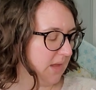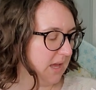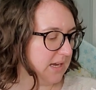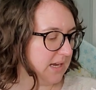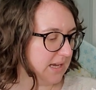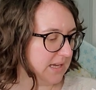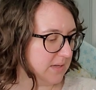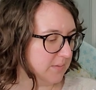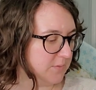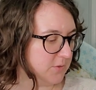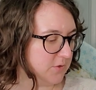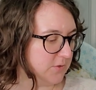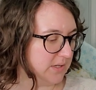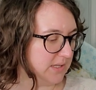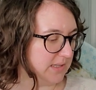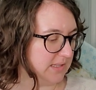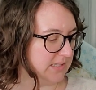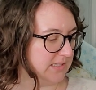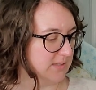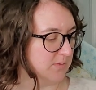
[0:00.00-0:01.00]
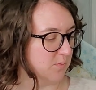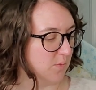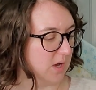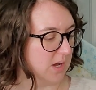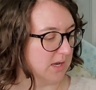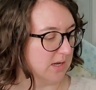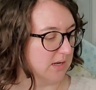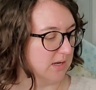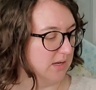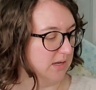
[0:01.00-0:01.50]
And I am doing this
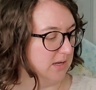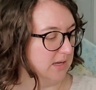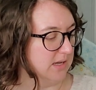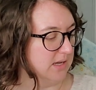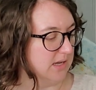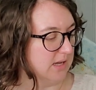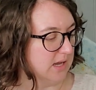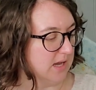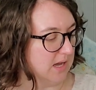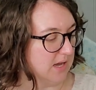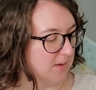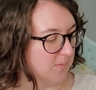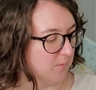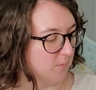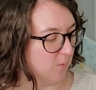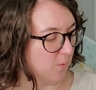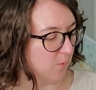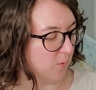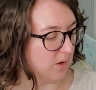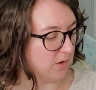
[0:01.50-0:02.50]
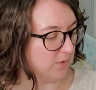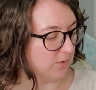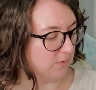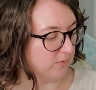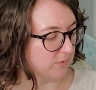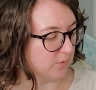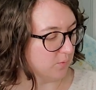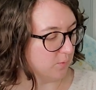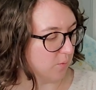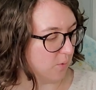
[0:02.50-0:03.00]
one, um, one
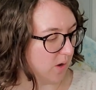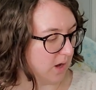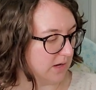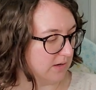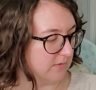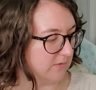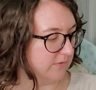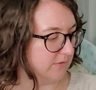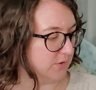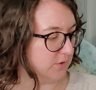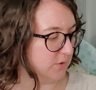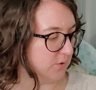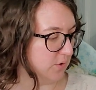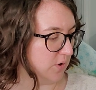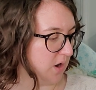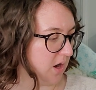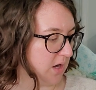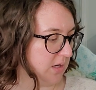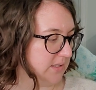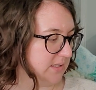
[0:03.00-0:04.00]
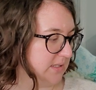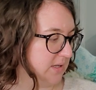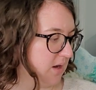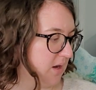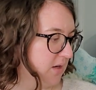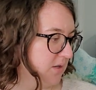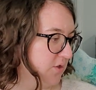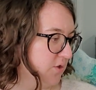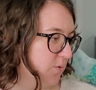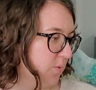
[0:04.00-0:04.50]
over one full cross
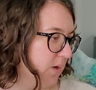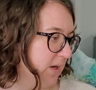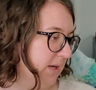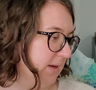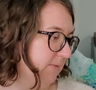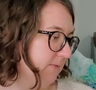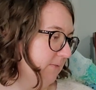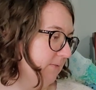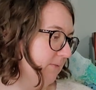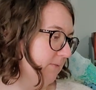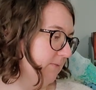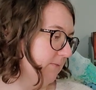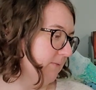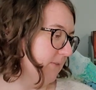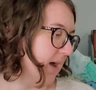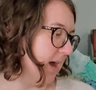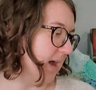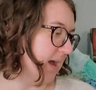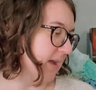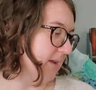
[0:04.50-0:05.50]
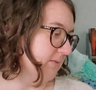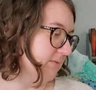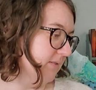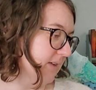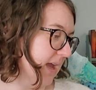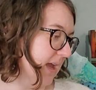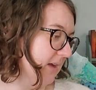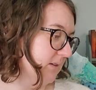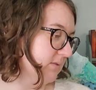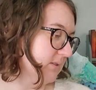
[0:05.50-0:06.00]
on
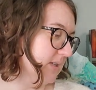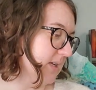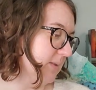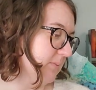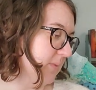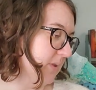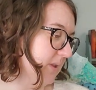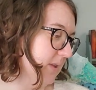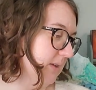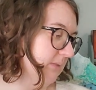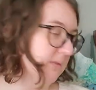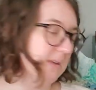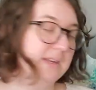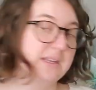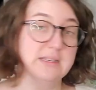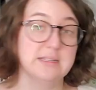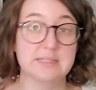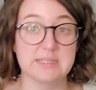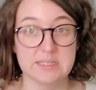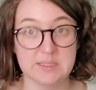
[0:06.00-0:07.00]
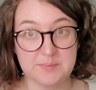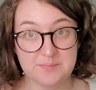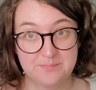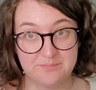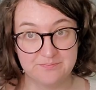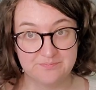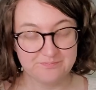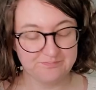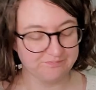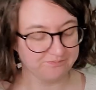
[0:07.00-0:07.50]
25 count, I believe it is.
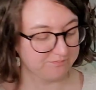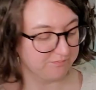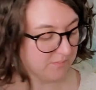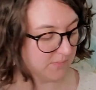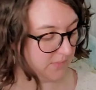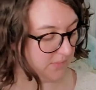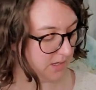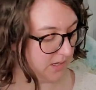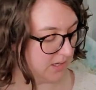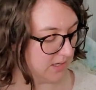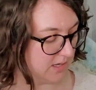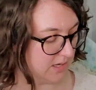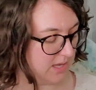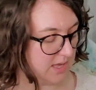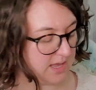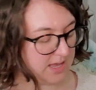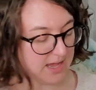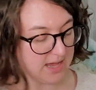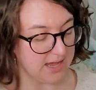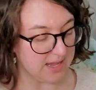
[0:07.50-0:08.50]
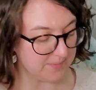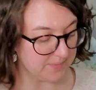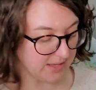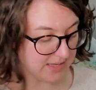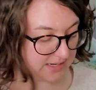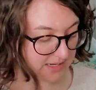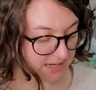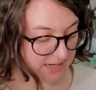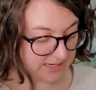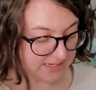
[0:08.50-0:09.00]
Um,
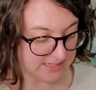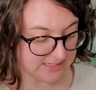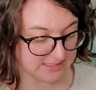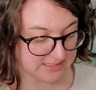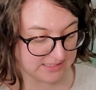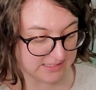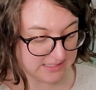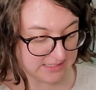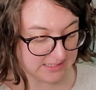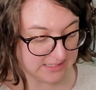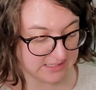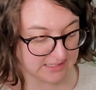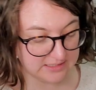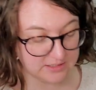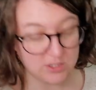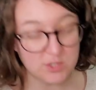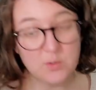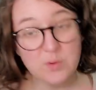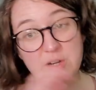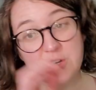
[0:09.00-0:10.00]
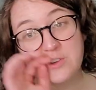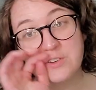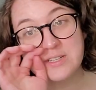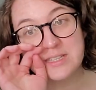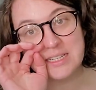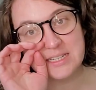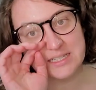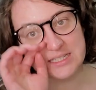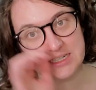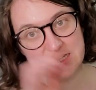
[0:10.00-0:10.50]
and I did
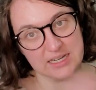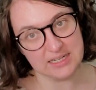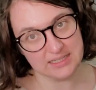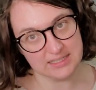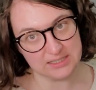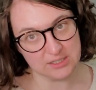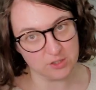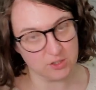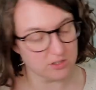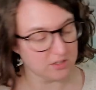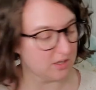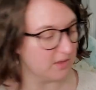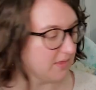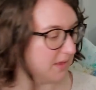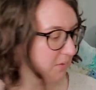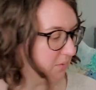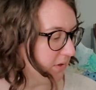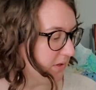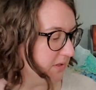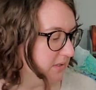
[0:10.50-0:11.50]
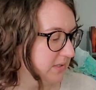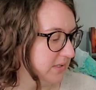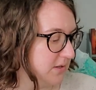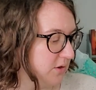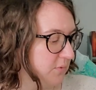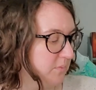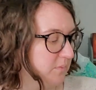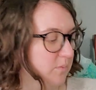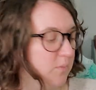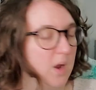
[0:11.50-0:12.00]
269 stitches on that one.
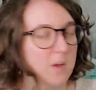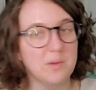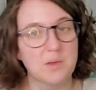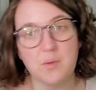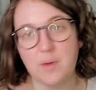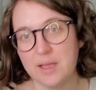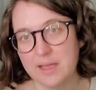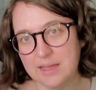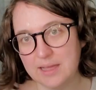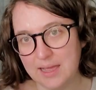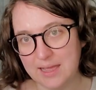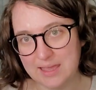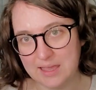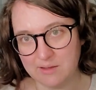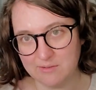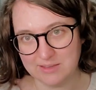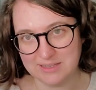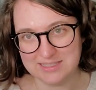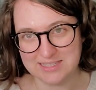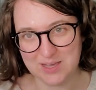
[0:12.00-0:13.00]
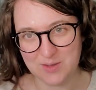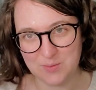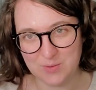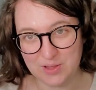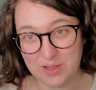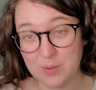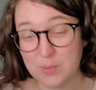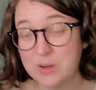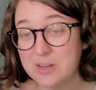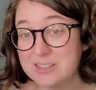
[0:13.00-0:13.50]
So probably why I can't really tell
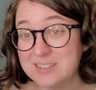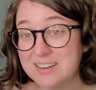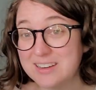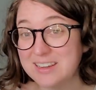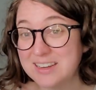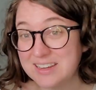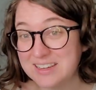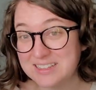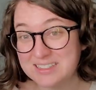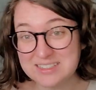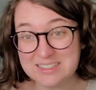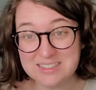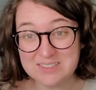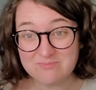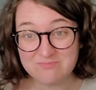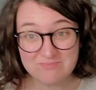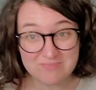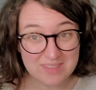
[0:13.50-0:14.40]
where I worked on it because